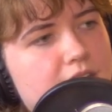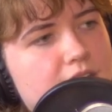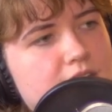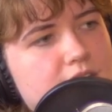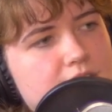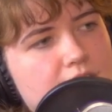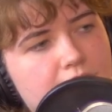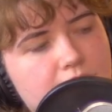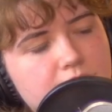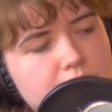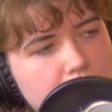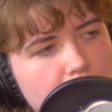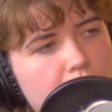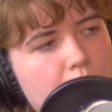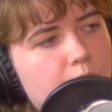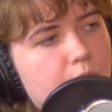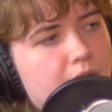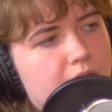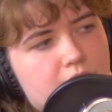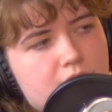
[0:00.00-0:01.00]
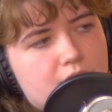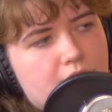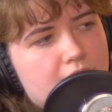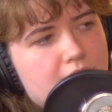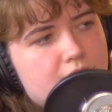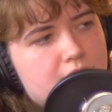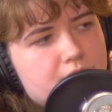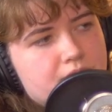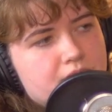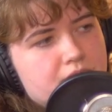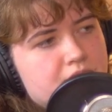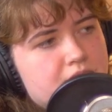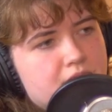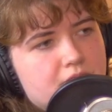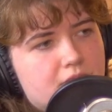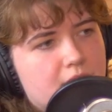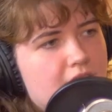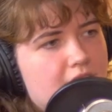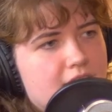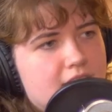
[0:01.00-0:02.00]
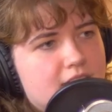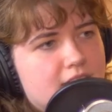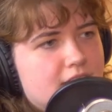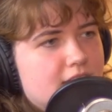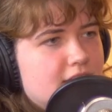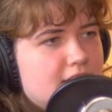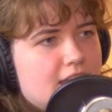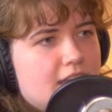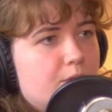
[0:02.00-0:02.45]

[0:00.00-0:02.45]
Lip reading: It's like, no, like it